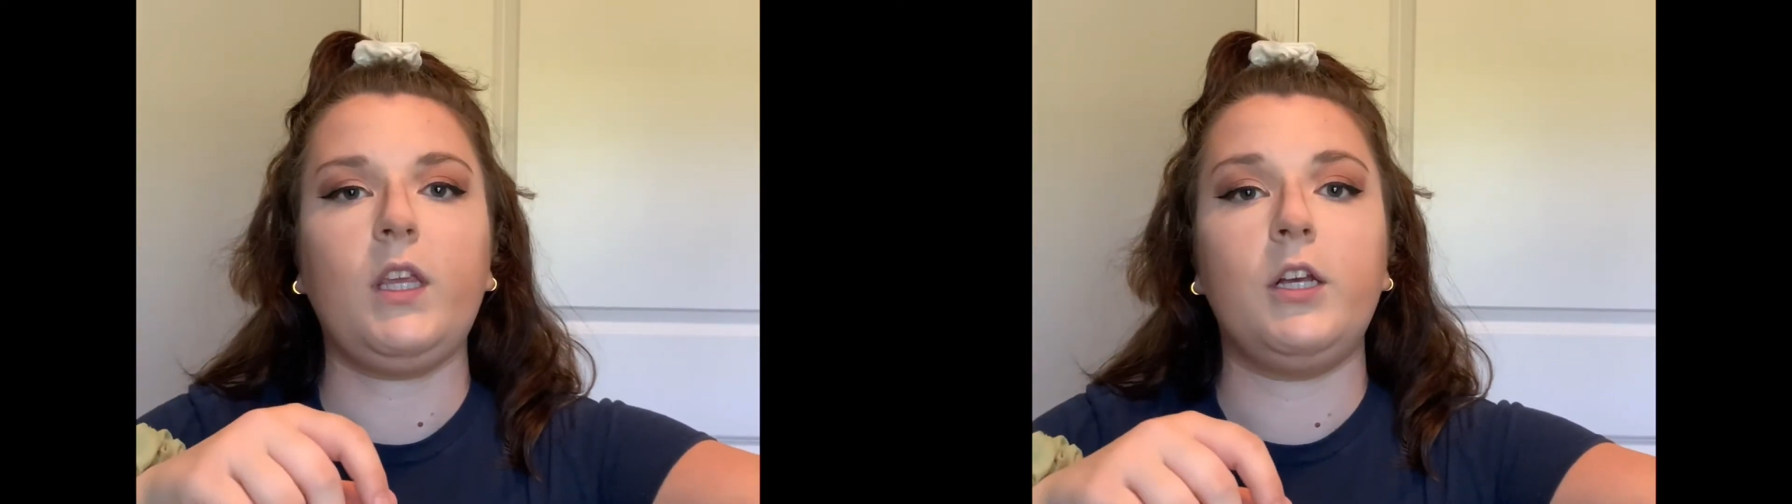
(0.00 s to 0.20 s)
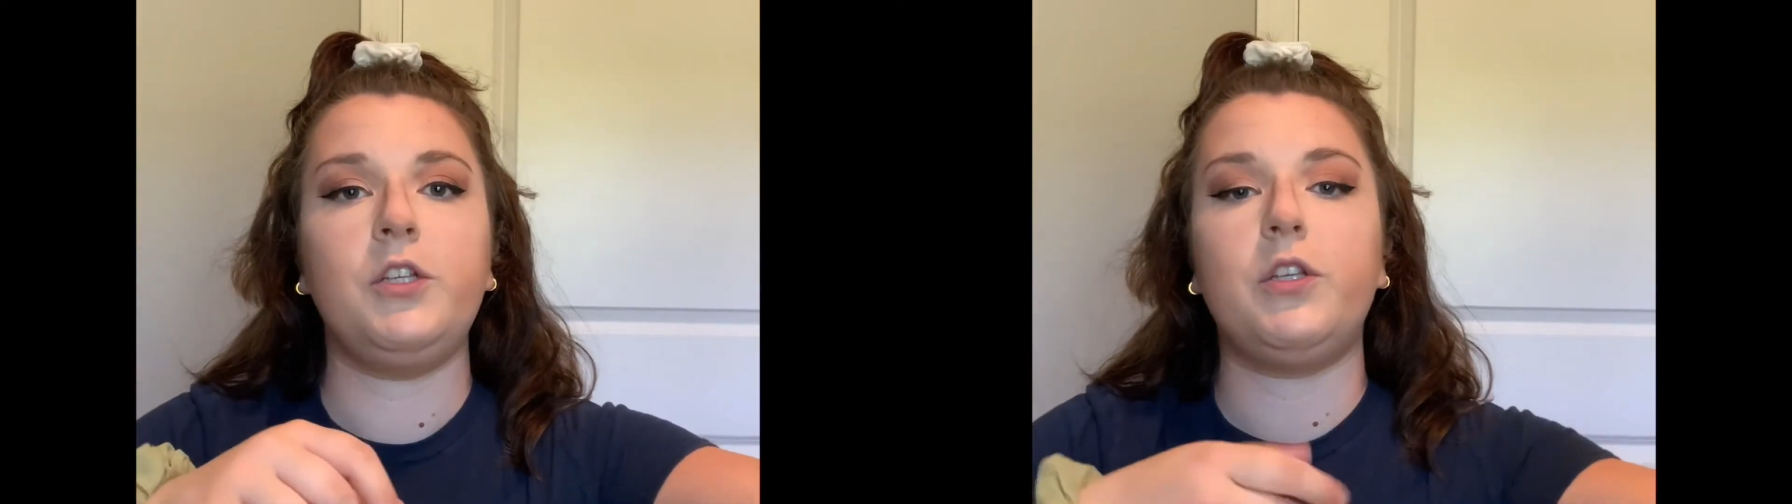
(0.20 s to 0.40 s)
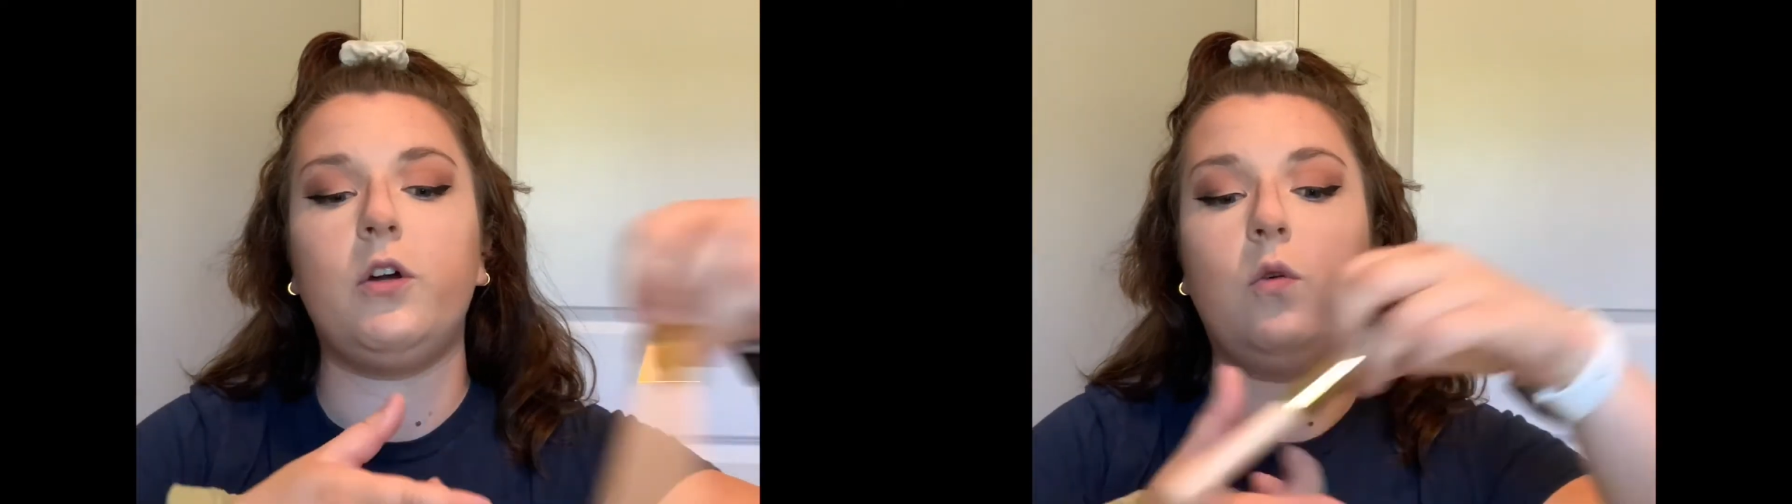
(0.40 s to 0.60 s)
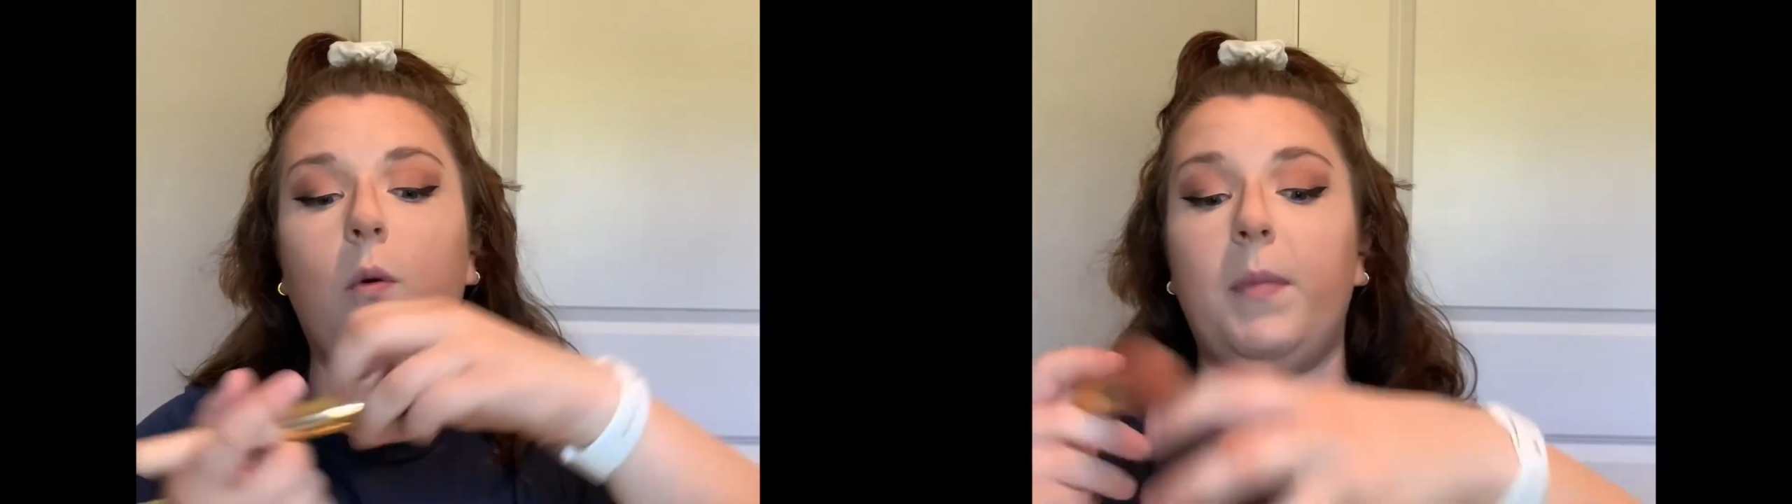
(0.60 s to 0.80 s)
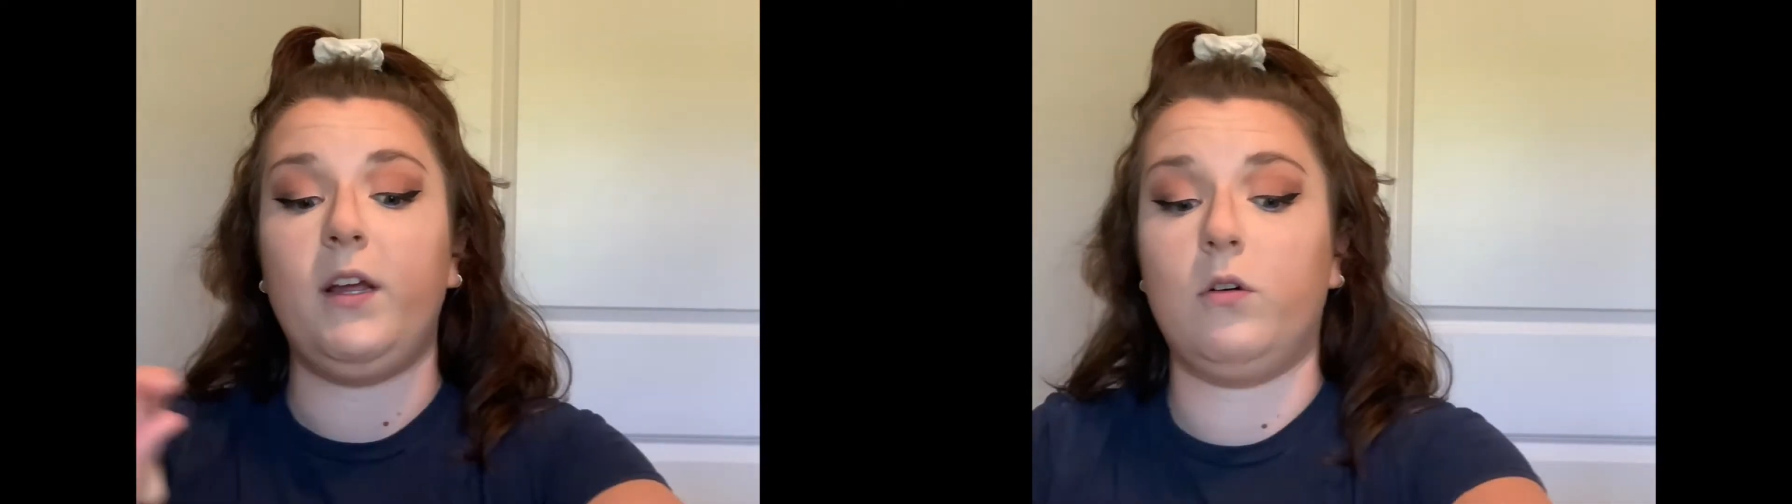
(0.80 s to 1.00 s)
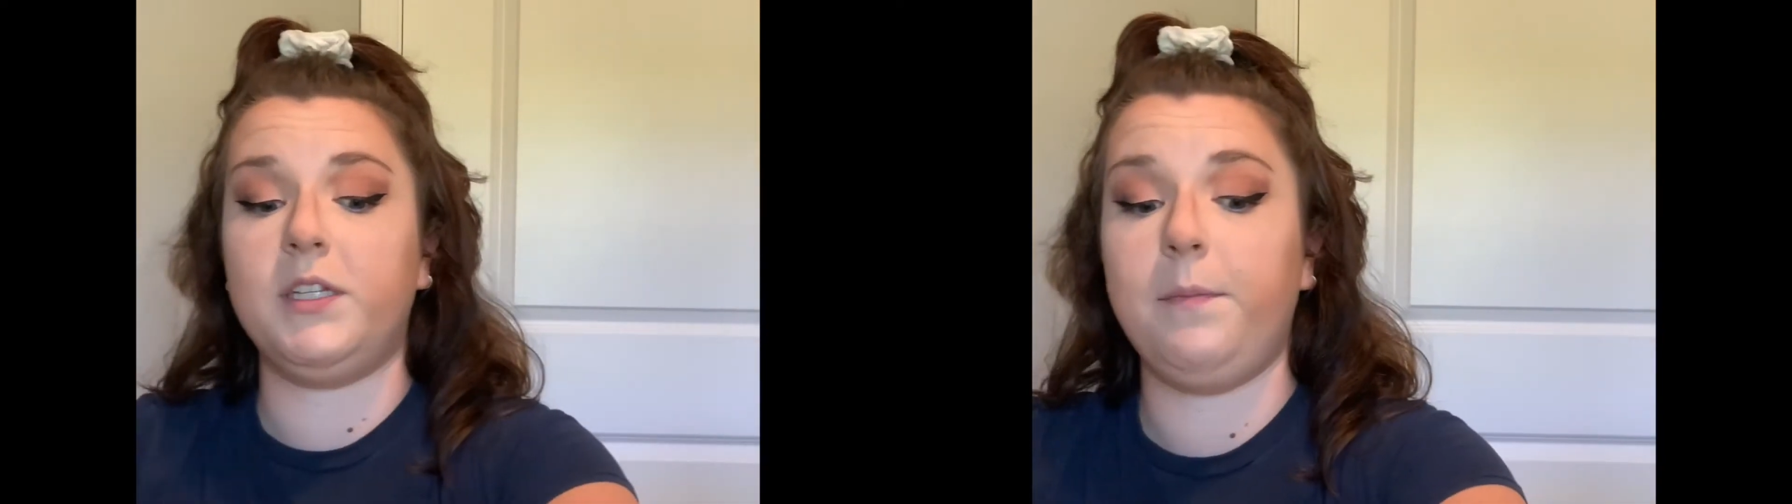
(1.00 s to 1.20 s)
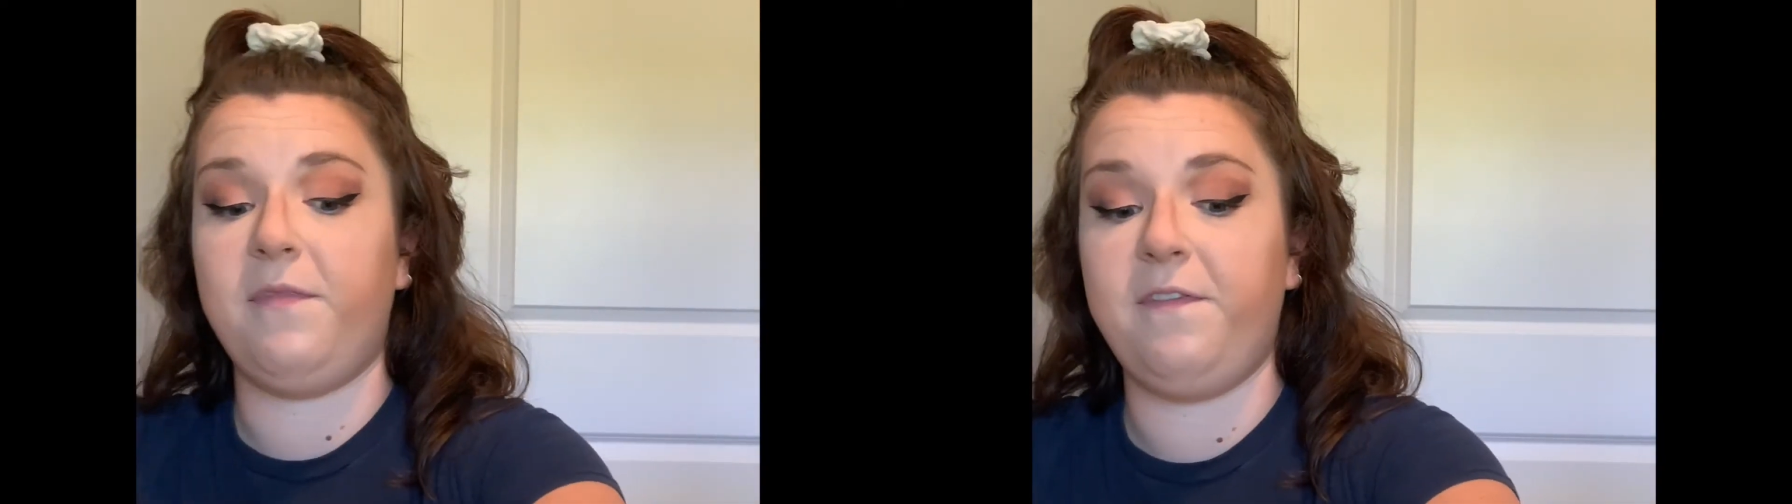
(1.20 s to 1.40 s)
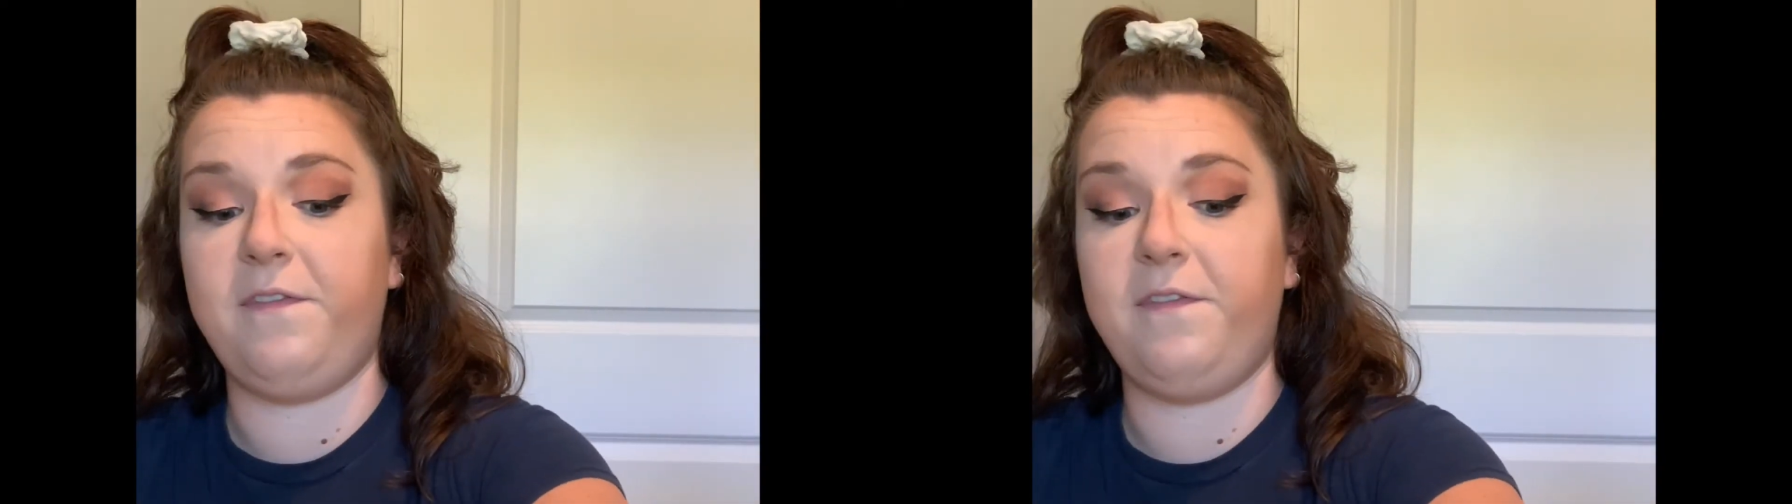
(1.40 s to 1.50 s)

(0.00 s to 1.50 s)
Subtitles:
So my all-time